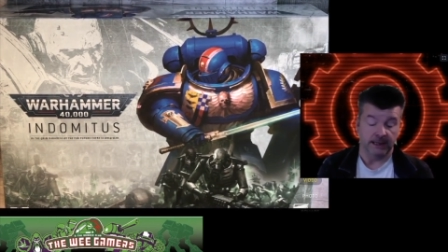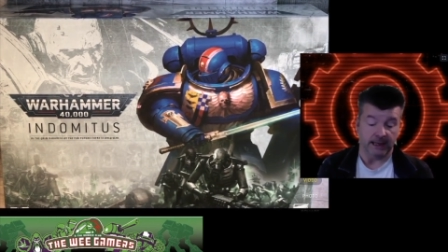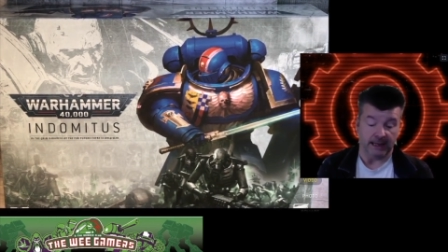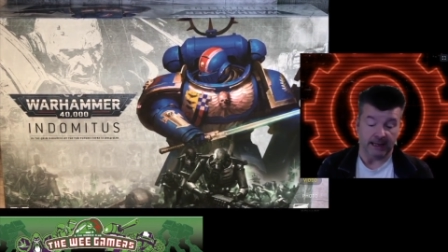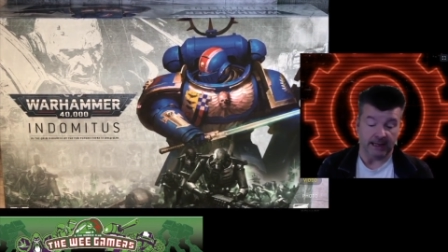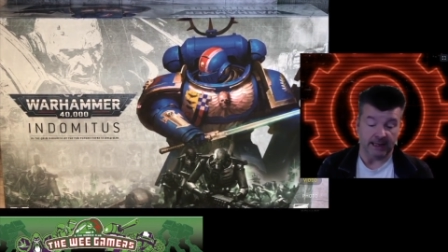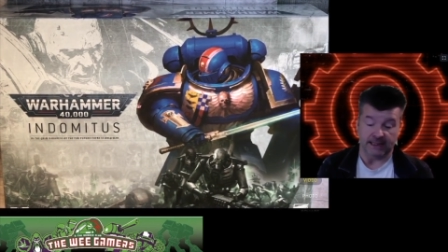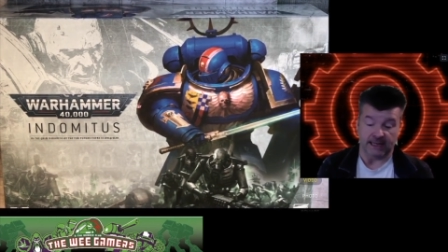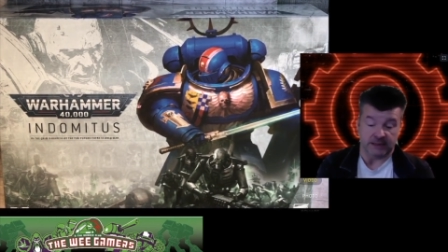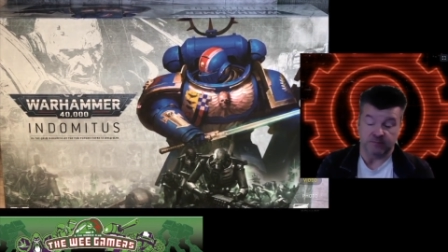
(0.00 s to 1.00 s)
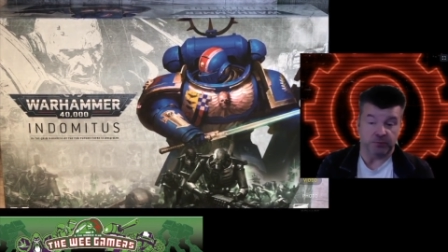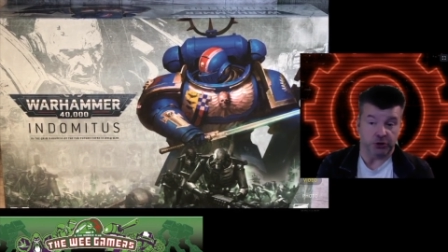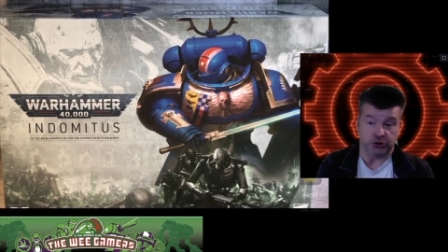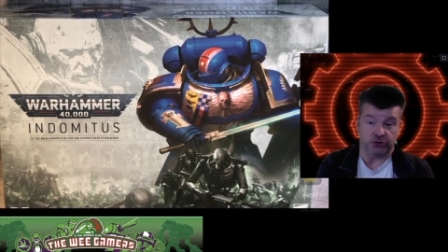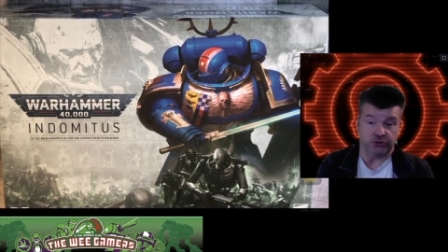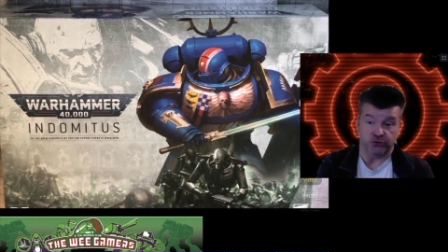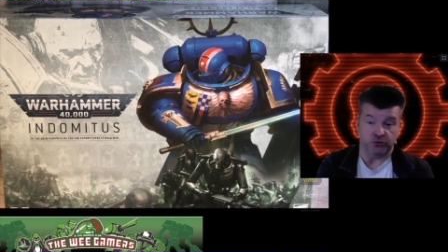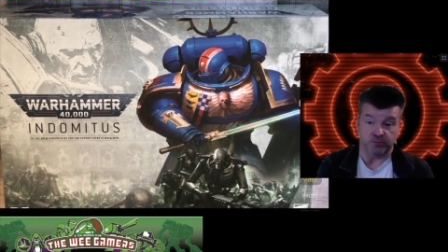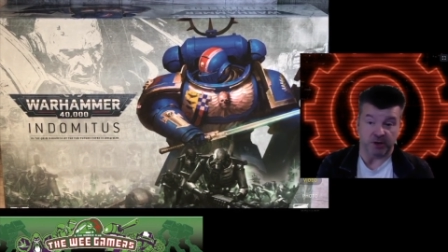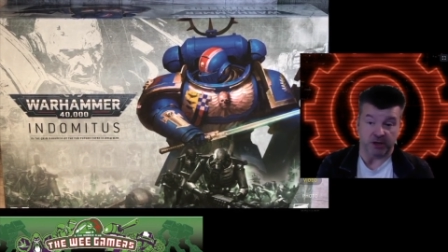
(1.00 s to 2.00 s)
Uh, it hasn't pushed
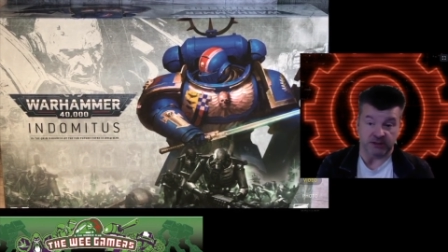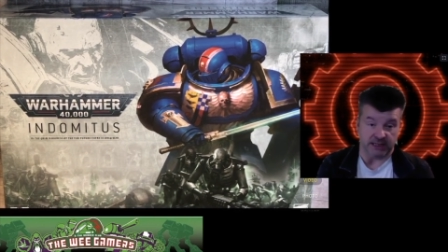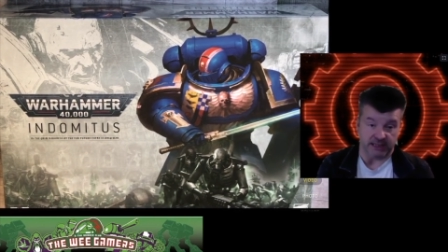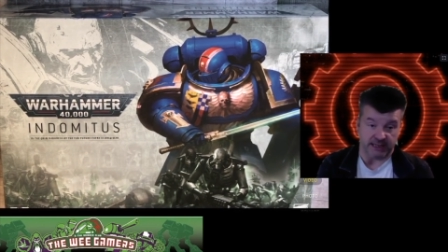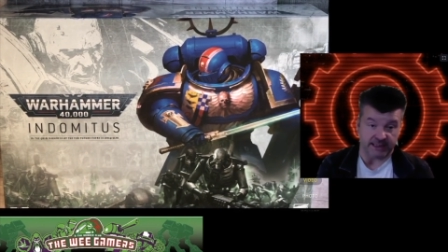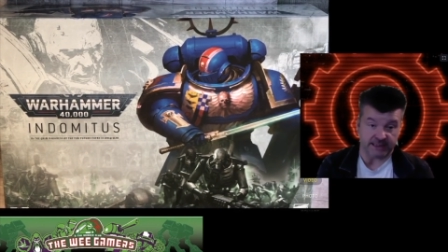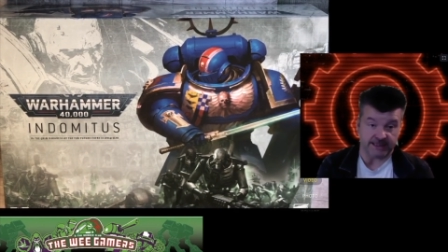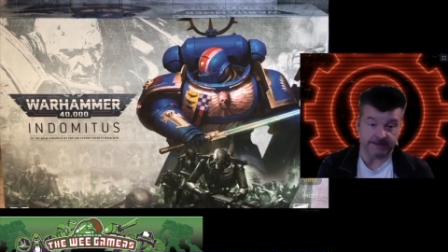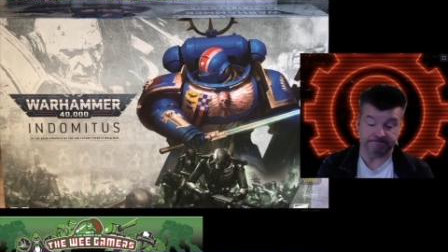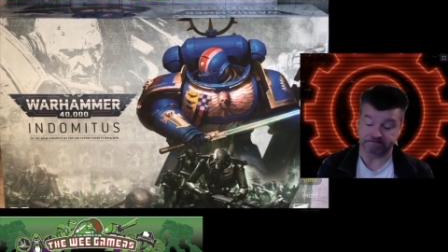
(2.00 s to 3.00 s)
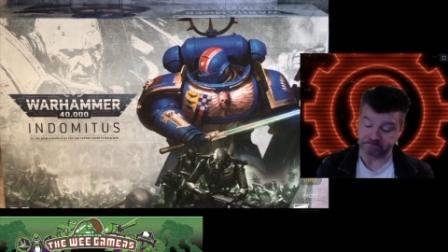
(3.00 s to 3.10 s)
those buttons to that extent.